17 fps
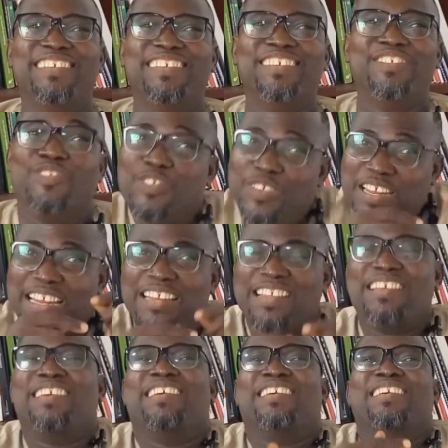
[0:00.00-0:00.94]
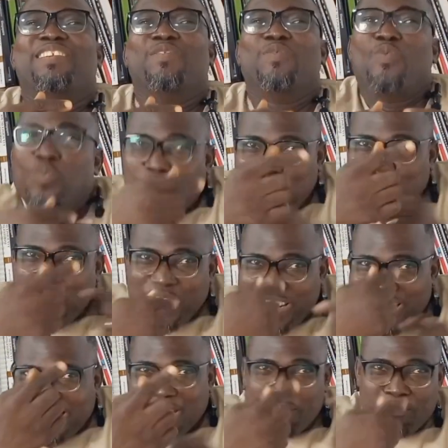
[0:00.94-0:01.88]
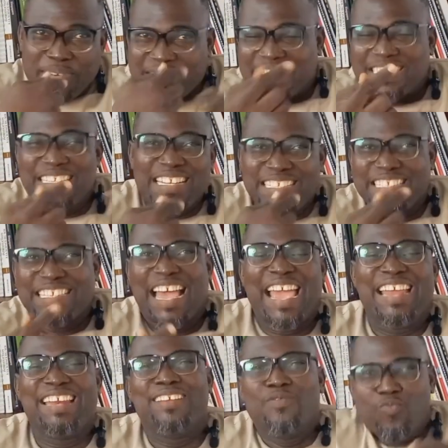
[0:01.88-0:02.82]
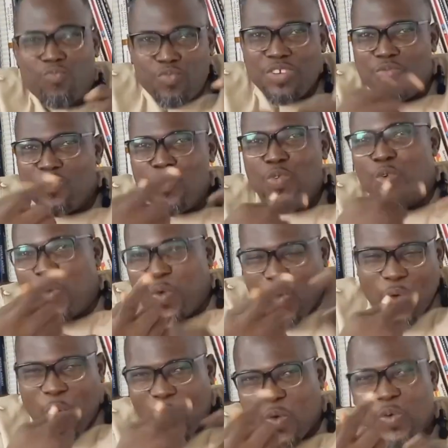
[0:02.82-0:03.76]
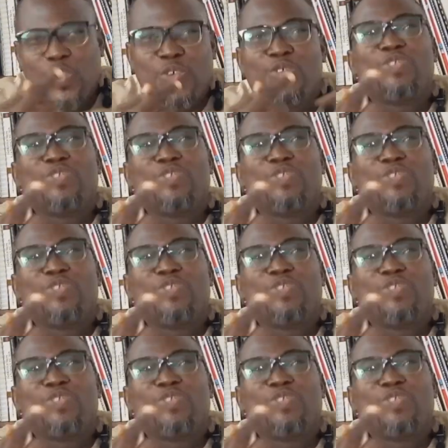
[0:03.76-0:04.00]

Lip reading: so that the president's side we will conclude